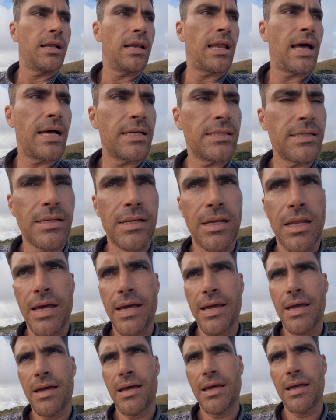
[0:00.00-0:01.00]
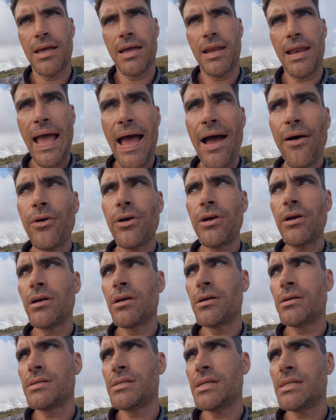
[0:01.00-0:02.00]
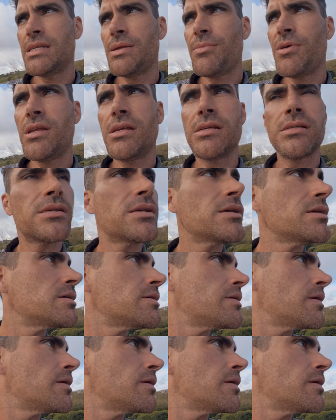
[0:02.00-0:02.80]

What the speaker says: lasts like an hour, 60 minutes.